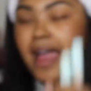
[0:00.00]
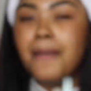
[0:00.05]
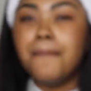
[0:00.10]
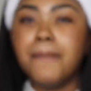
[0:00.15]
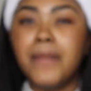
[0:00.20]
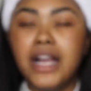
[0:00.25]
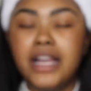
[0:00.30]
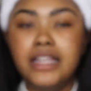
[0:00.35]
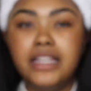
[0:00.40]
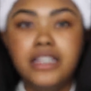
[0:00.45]

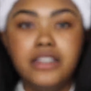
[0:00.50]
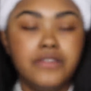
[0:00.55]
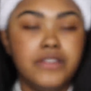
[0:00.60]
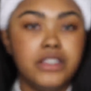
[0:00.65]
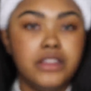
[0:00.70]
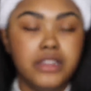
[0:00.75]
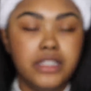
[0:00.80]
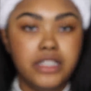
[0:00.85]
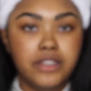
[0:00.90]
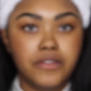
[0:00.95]
and might
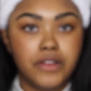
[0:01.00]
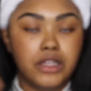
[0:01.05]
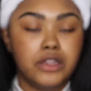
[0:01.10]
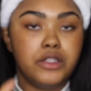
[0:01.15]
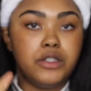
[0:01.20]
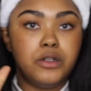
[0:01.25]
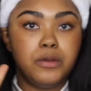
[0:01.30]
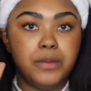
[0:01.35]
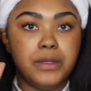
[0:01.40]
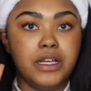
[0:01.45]
even leave a
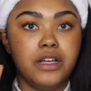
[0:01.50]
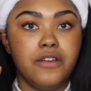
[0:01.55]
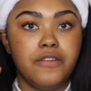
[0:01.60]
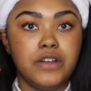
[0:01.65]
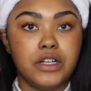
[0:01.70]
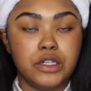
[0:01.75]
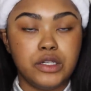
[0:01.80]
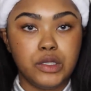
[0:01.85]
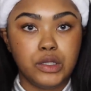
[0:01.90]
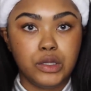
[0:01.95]
little bit of
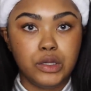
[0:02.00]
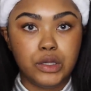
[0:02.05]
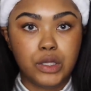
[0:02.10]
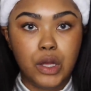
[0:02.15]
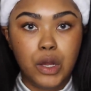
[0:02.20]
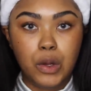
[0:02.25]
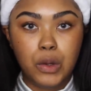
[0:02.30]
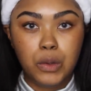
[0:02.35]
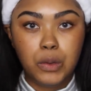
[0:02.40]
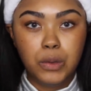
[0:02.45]
a
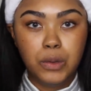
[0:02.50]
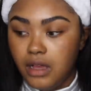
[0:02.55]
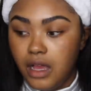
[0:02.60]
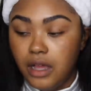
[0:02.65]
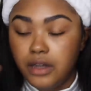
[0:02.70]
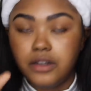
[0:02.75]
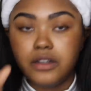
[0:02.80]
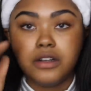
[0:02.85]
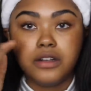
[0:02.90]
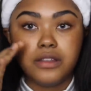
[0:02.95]
glow
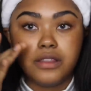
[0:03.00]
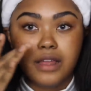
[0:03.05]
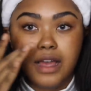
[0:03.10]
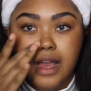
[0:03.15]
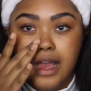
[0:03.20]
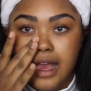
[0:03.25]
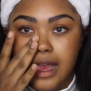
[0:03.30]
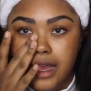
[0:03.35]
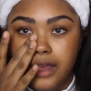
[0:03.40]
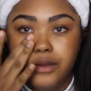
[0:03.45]
under the
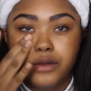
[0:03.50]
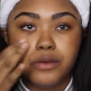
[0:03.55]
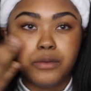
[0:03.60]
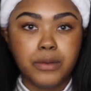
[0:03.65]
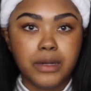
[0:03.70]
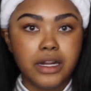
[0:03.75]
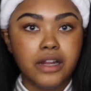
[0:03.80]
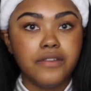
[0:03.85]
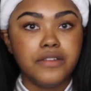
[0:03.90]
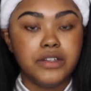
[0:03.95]
eye or
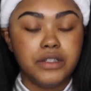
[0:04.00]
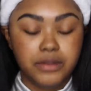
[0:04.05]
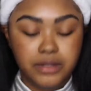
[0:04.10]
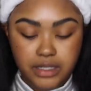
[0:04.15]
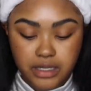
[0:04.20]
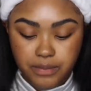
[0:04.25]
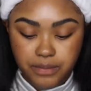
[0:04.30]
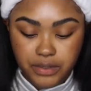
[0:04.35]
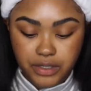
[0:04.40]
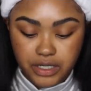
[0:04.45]
wherever you
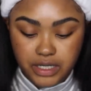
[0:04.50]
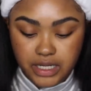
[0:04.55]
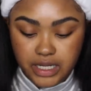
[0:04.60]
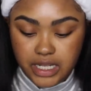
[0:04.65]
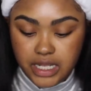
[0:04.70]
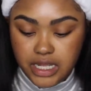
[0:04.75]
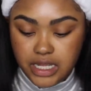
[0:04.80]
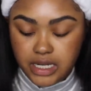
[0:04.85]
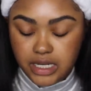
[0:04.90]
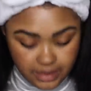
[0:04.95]
end up putting
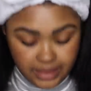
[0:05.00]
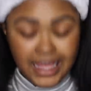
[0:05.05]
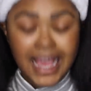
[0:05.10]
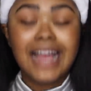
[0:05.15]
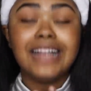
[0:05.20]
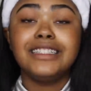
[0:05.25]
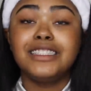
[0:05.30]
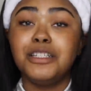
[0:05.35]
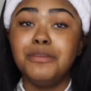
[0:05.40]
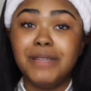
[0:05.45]
it.
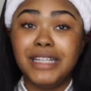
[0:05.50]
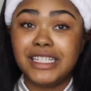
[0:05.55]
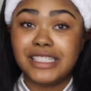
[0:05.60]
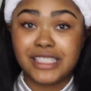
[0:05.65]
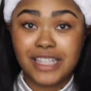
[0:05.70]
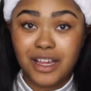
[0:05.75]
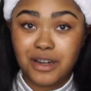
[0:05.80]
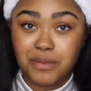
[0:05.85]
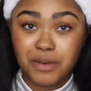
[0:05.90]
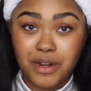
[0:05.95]
That to me is
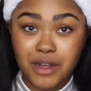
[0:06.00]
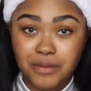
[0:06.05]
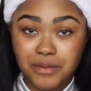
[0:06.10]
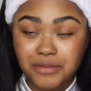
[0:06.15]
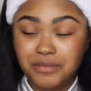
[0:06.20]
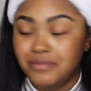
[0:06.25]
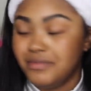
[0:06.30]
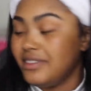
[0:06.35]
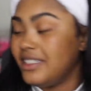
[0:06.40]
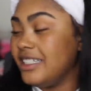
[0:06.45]
not a
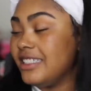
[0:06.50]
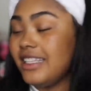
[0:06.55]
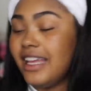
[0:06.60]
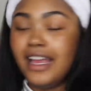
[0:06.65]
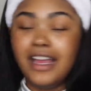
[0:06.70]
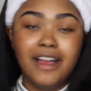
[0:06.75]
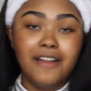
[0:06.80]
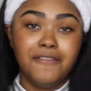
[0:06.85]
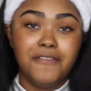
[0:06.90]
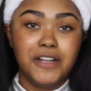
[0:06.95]
problem because I
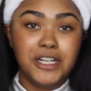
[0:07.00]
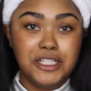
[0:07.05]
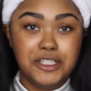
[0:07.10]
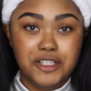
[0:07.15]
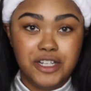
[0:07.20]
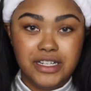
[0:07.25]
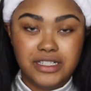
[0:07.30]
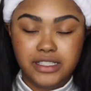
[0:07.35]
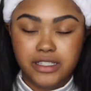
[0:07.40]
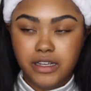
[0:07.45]
have very
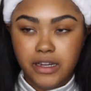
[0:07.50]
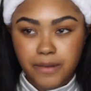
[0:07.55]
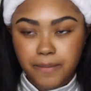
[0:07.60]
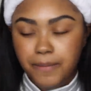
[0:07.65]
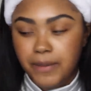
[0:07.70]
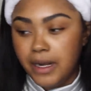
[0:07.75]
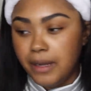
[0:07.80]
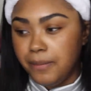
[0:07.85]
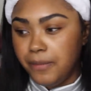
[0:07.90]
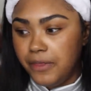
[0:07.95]
dry skin,
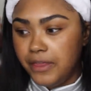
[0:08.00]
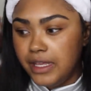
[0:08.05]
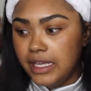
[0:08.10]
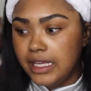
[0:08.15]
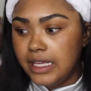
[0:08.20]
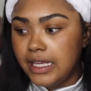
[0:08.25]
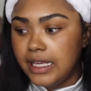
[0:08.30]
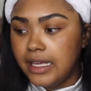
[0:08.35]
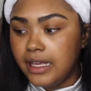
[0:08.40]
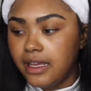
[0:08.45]
but I'm
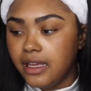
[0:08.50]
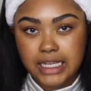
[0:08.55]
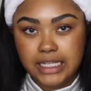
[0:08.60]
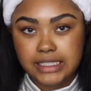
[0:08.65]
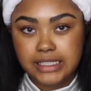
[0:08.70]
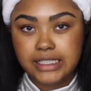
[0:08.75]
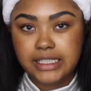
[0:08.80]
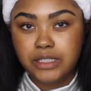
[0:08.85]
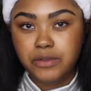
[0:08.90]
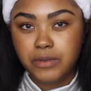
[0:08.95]
thinking I
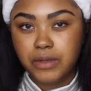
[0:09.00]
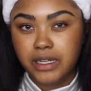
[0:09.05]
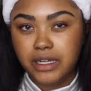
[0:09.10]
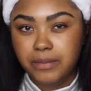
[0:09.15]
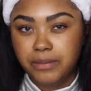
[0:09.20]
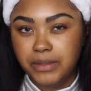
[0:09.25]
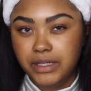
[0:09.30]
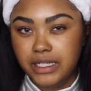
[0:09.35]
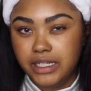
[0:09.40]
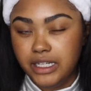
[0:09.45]
could see where
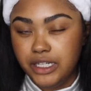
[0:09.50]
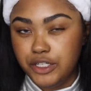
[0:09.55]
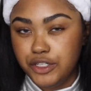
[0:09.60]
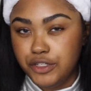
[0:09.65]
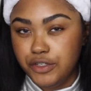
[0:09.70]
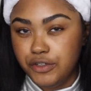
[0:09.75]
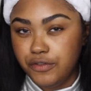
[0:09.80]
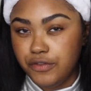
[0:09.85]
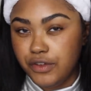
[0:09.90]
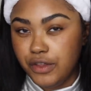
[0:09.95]
it'd be an
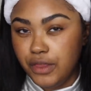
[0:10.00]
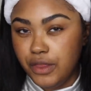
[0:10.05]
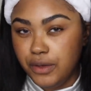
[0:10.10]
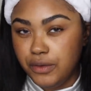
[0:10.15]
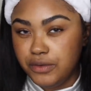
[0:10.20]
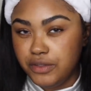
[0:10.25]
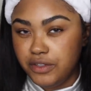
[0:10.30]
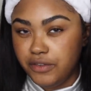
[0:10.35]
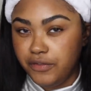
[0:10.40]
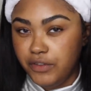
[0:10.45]
issue for
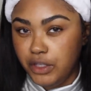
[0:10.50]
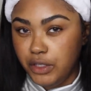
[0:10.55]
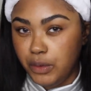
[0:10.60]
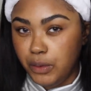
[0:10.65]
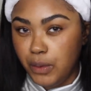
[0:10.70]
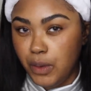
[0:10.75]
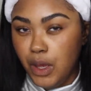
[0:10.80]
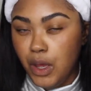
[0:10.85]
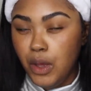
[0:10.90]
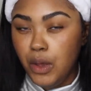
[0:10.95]
those of
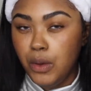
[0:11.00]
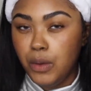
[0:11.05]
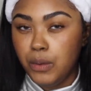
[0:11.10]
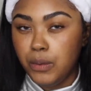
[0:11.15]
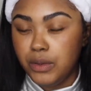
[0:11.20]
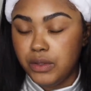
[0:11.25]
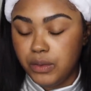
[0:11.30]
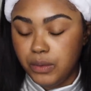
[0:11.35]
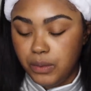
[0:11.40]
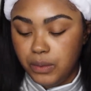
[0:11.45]
you
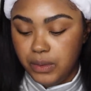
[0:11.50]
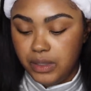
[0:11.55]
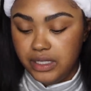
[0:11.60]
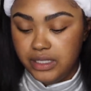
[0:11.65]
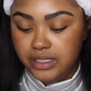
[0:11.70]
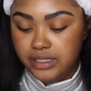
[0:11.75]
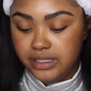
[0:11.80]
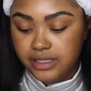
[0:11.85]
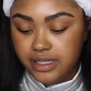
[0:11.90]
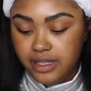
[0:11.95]
with
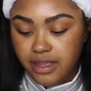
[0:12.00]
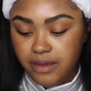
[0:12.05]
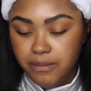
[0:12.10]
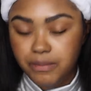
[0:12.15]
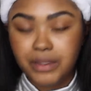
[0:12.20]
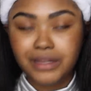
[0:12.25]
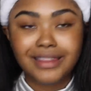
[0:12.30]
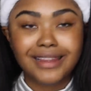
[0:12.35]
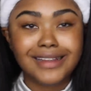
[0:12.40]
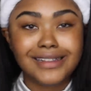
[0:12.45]
oily skin,
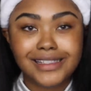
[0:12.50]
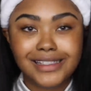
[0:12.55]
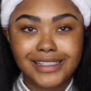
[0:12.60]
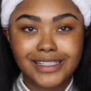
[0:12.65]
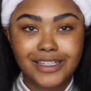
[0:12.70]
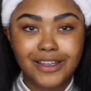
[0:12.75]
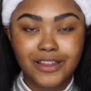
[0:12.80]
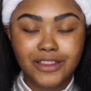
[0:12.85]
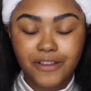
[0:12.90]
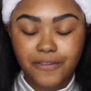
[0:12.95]
but let's
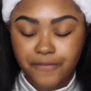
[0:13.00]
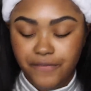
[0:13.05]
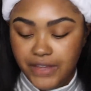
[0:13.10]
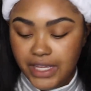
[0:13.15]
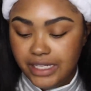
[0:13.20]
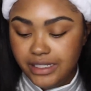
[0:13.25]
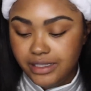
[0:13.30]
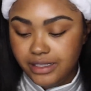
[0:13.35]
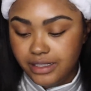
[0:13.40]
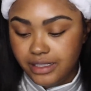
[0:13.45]
see on the
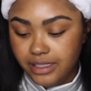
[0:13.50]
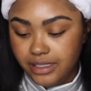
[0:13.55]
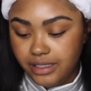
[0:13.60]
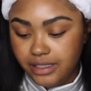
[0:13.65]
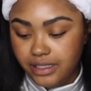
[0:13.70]
face. Let's